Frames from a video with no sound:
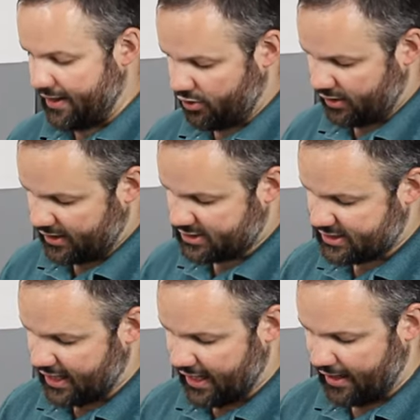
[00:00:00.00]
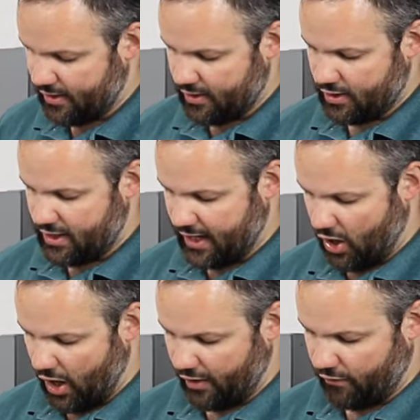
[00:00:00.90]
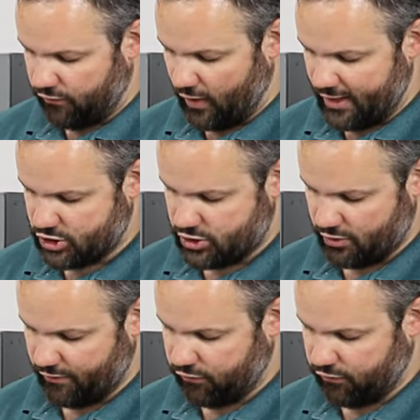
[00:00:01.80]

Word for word: and you're gonna see the auto flush uh,